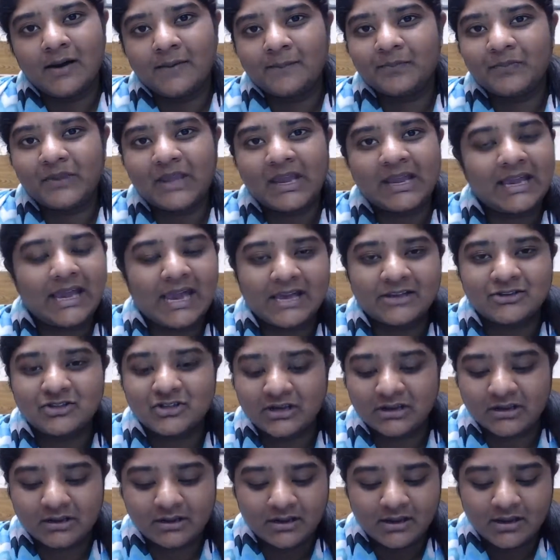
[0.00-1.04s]

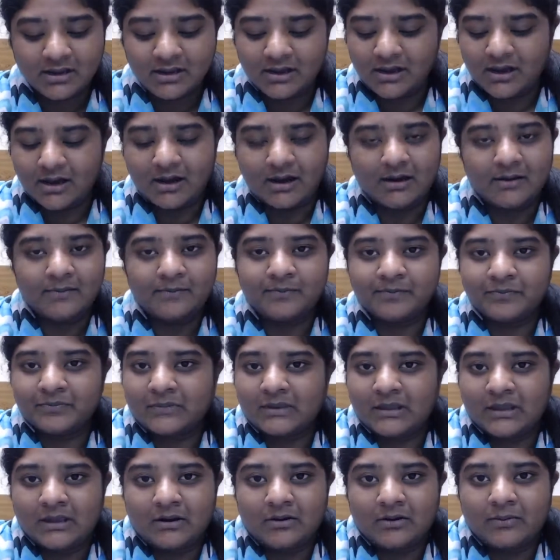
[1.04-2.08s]
engaging, in
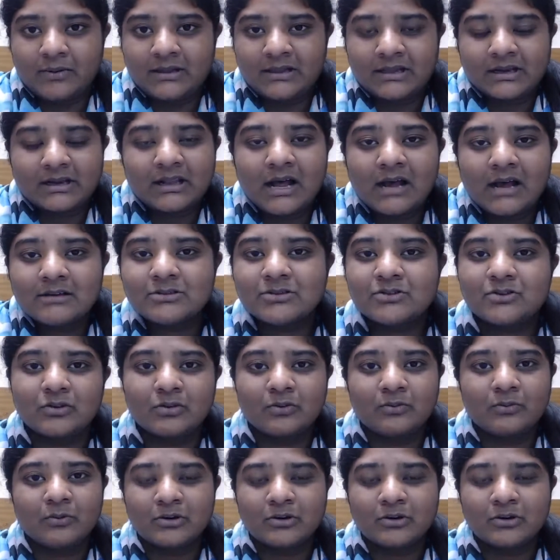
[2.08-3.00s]
the classroom,